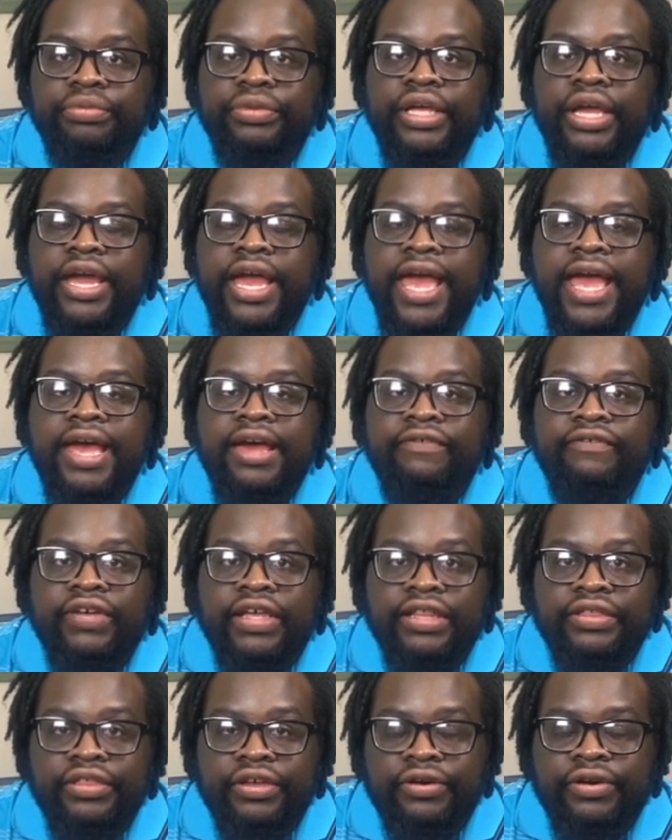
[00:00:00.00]
They have
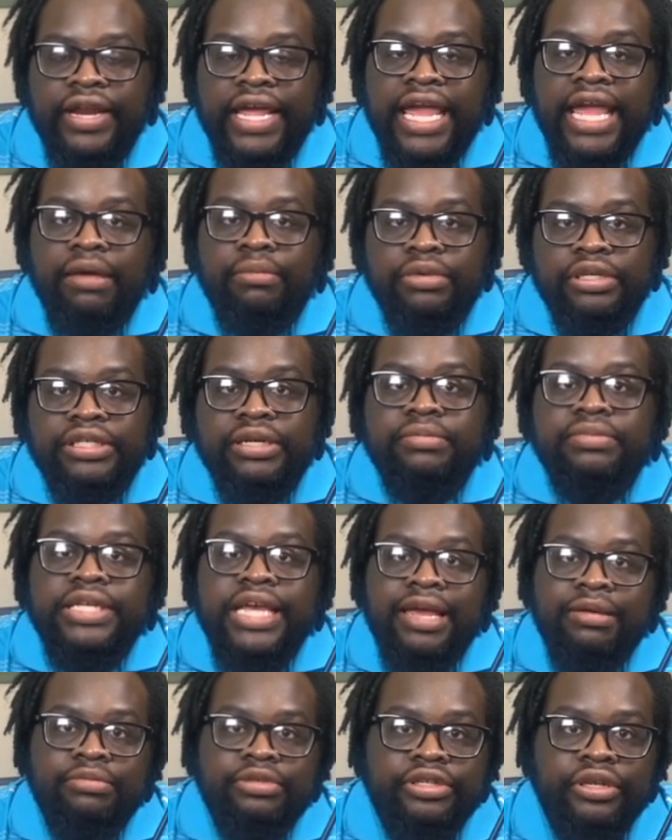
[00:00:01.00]
their name and
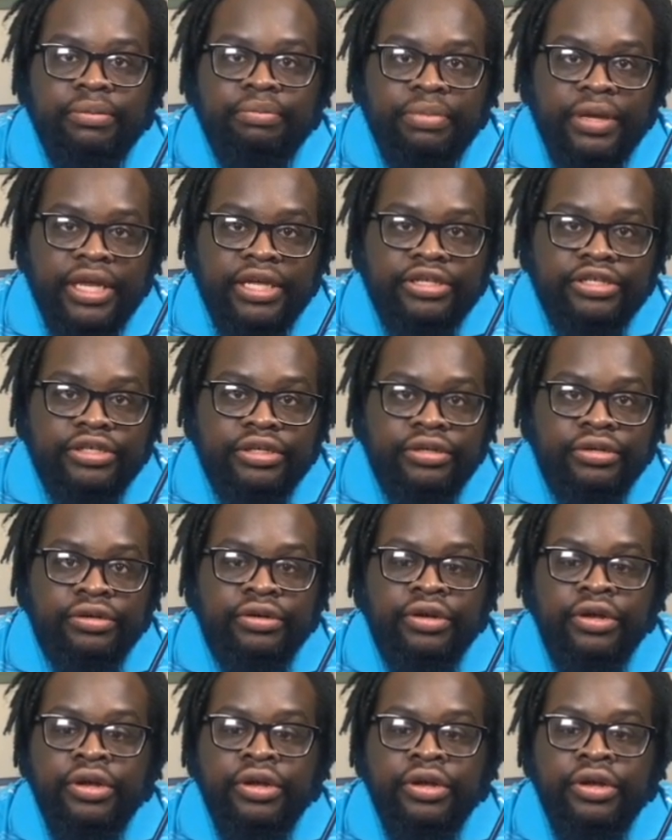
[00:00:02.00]
sometimes their picture.